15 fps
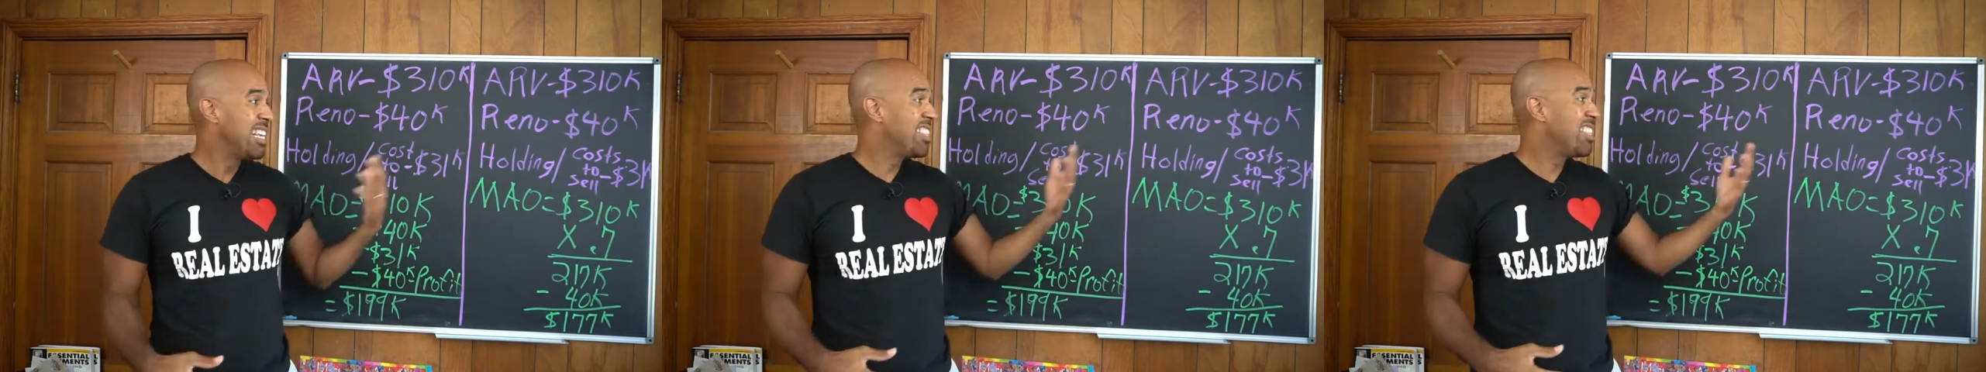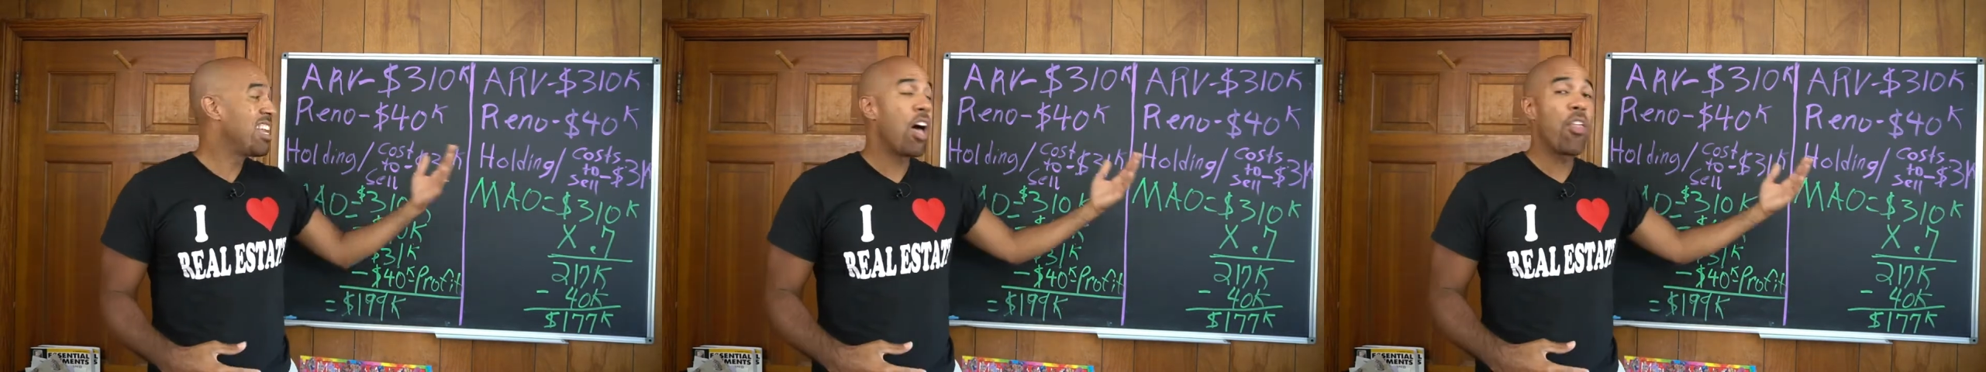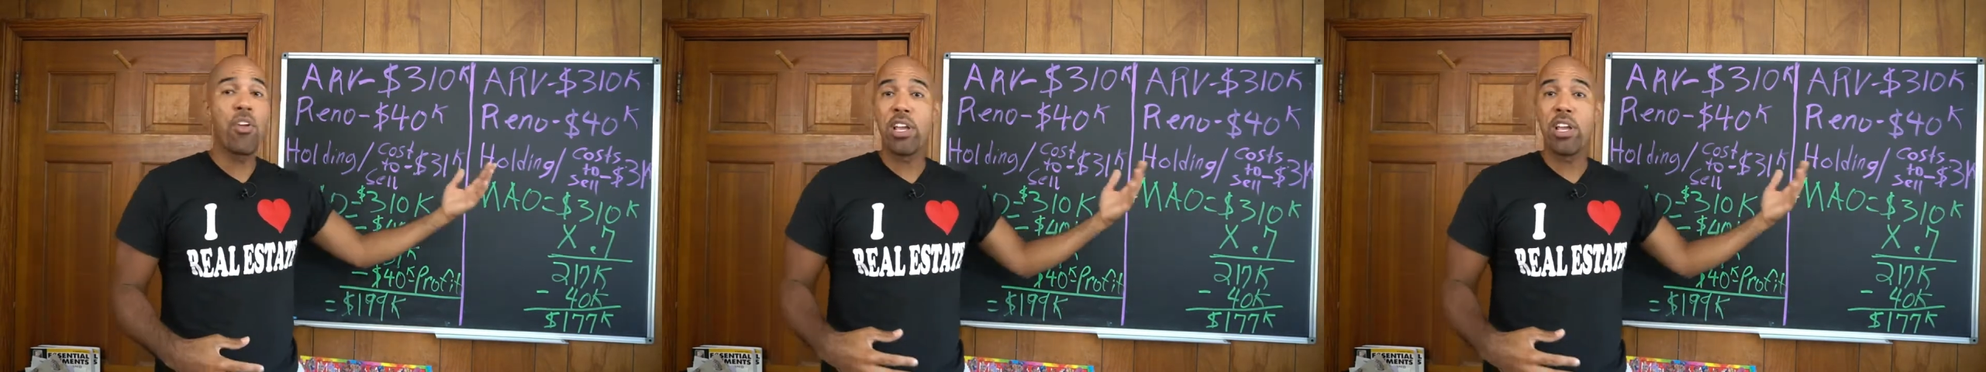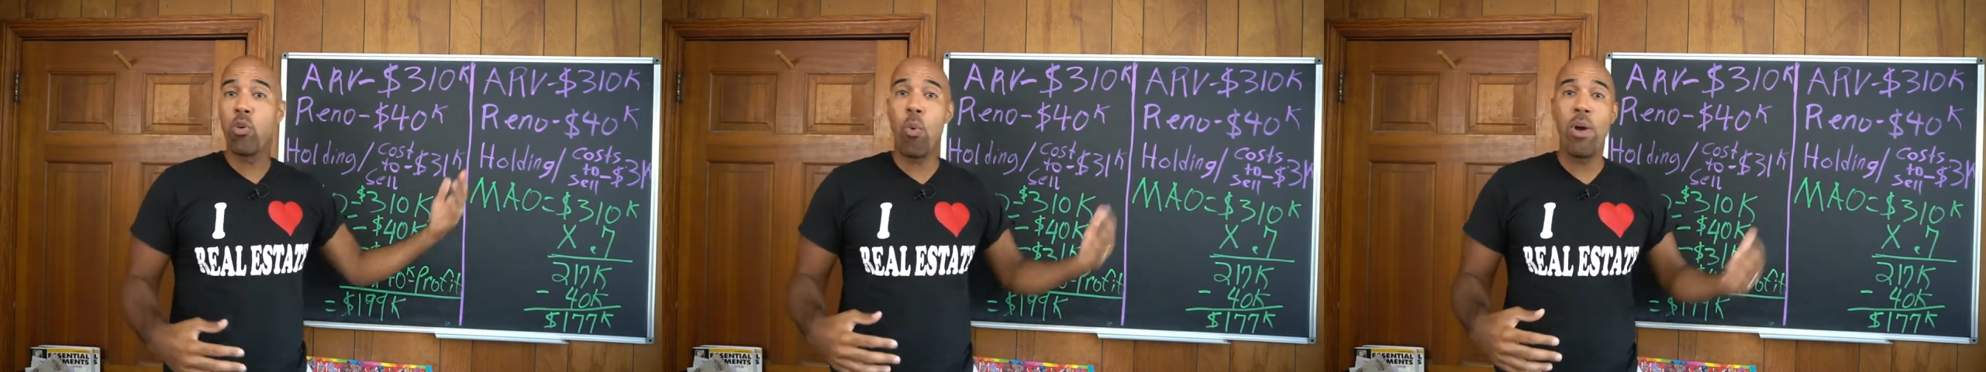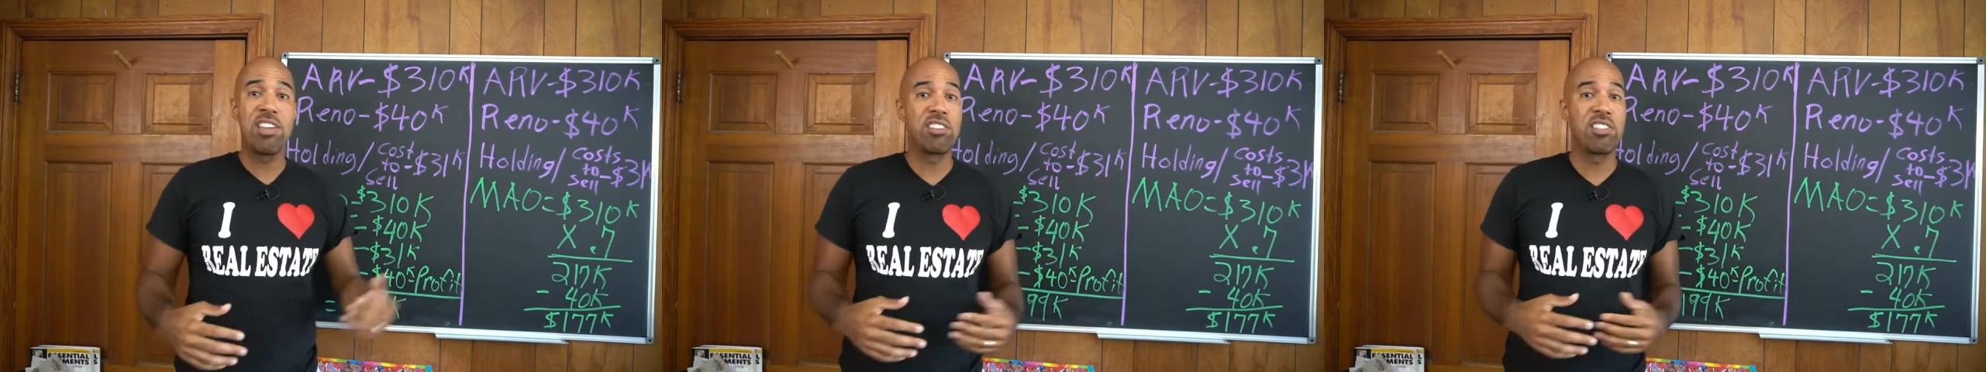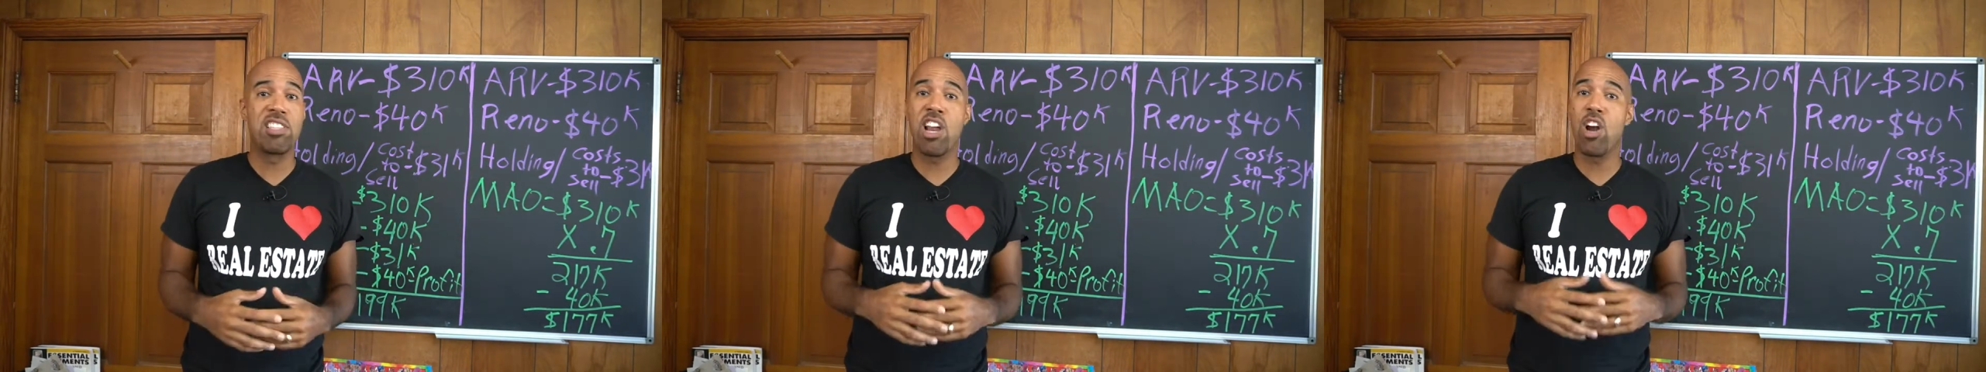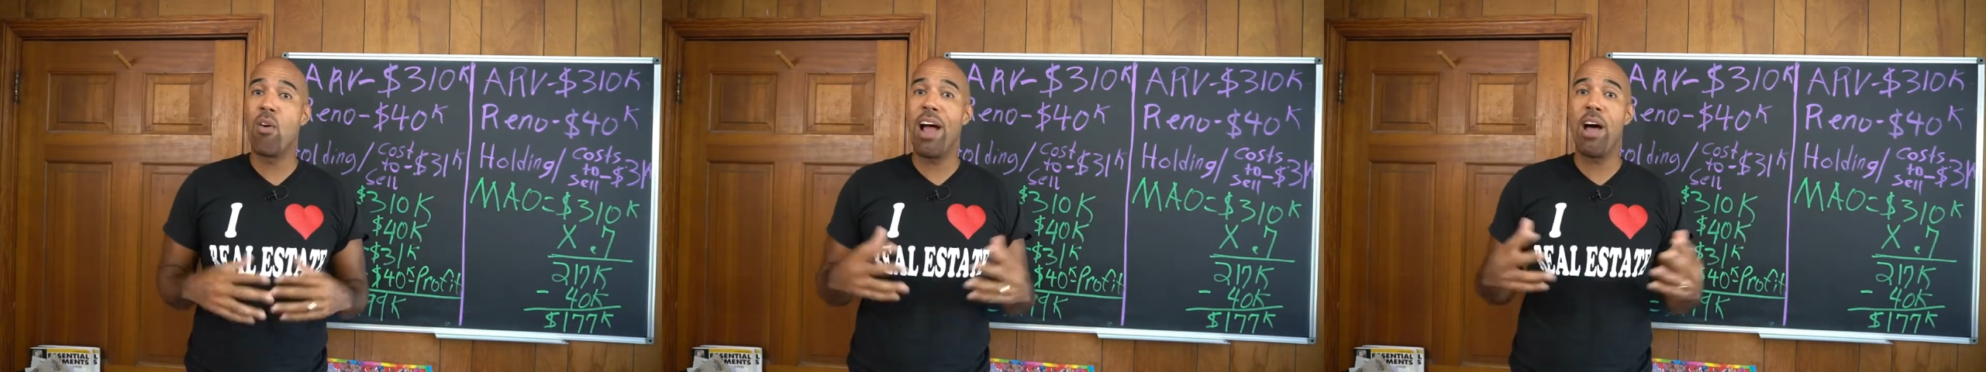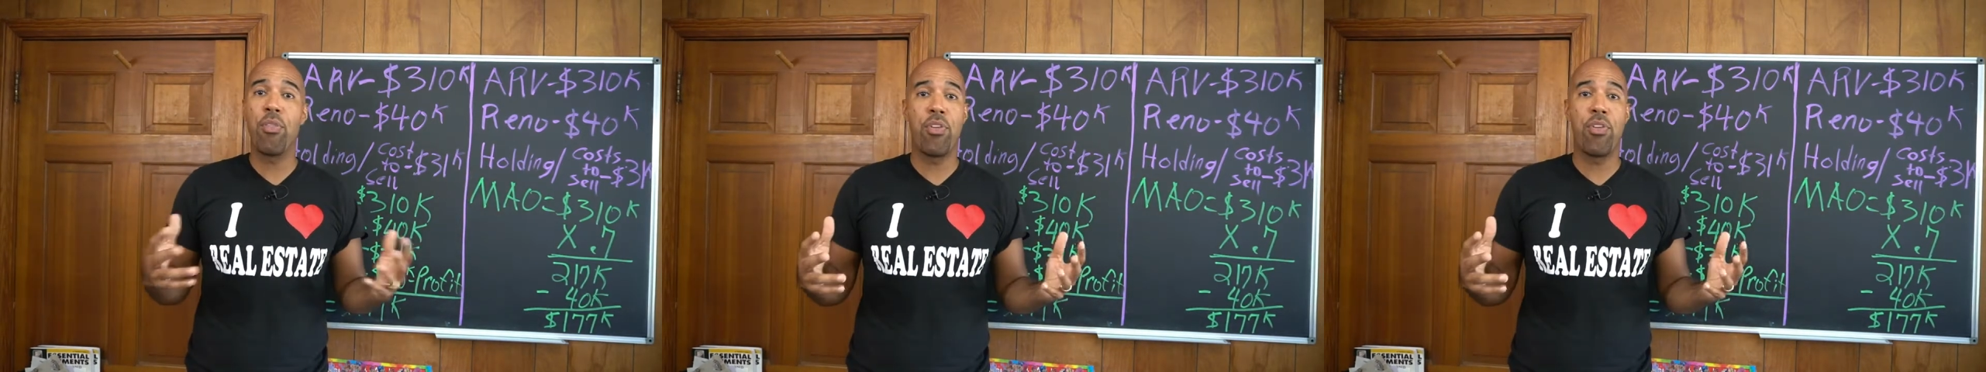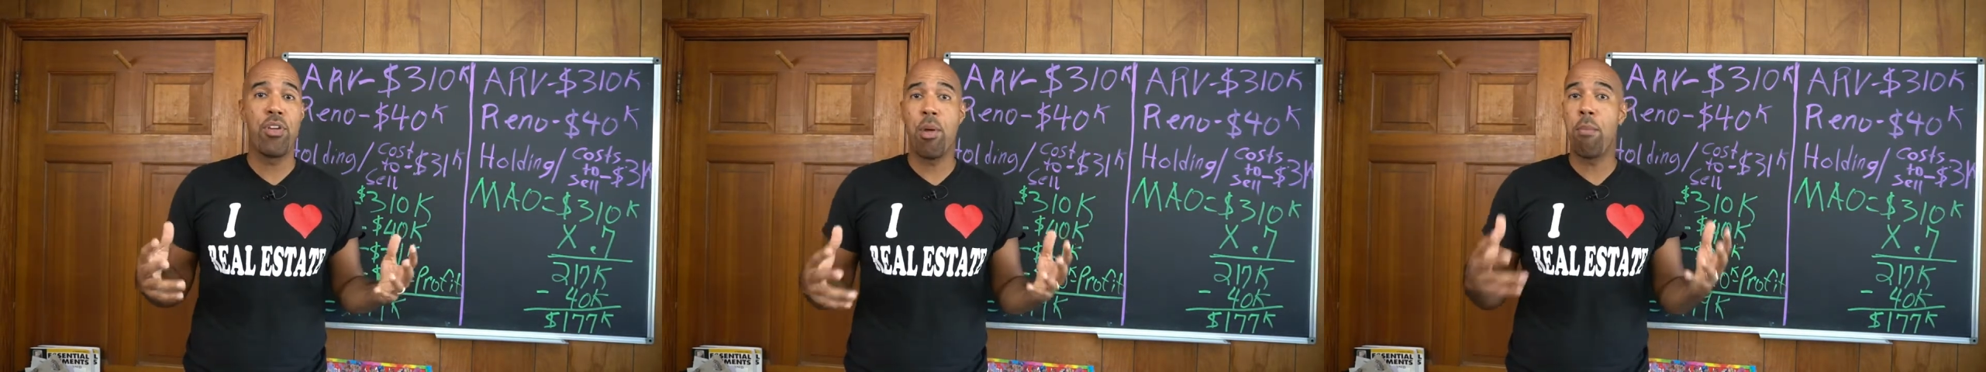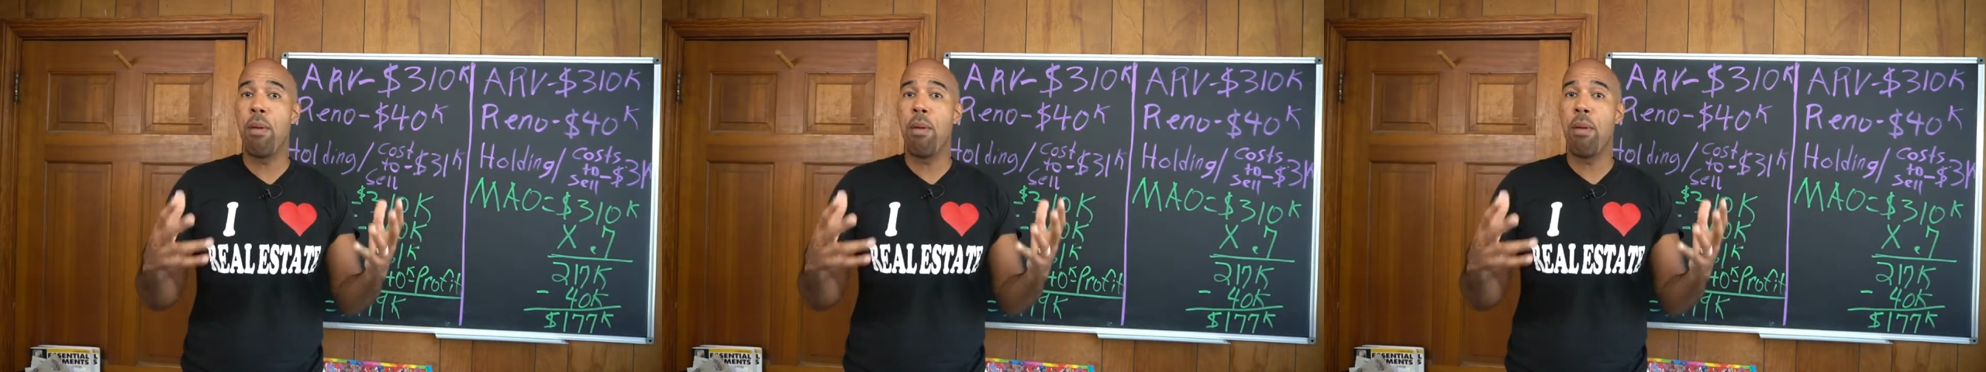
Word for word: the other equations that are out there that